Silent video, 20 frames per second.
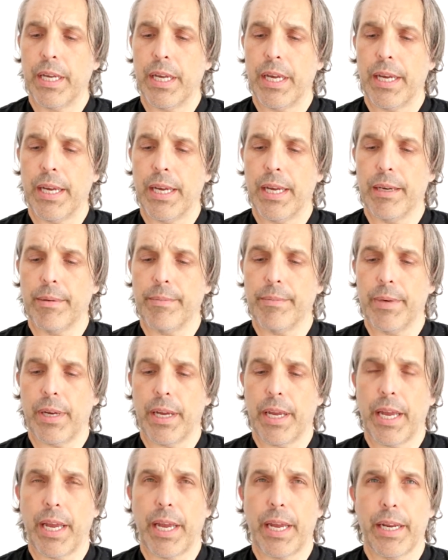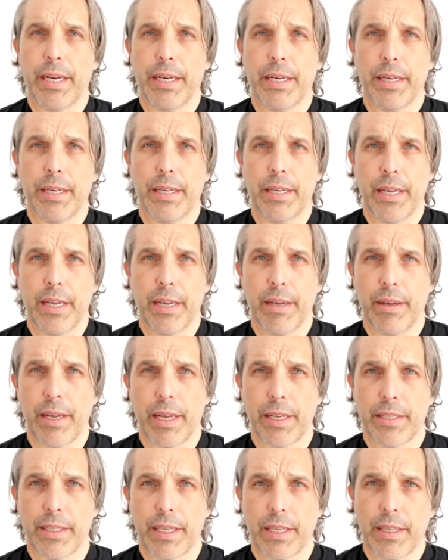And
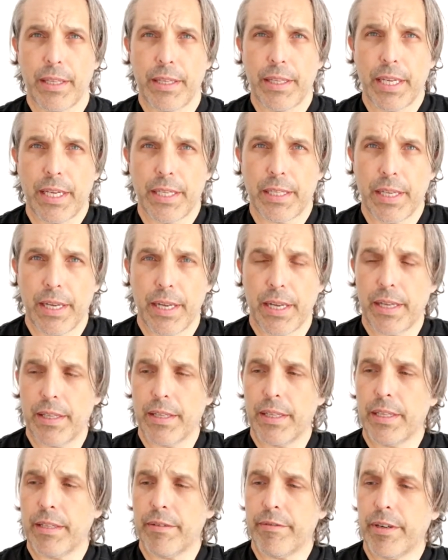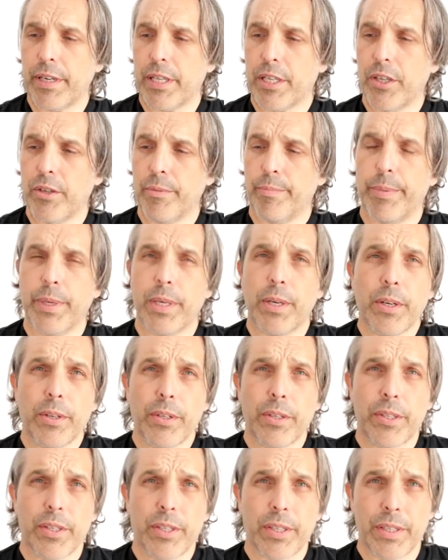it's said that these are very good
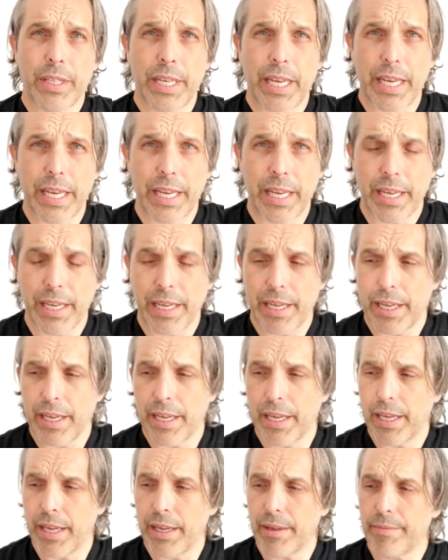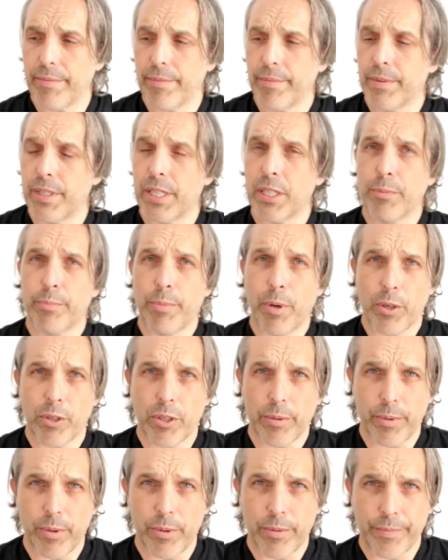because they're
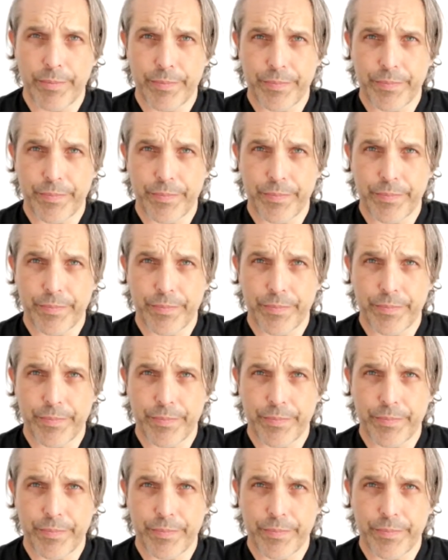disposable,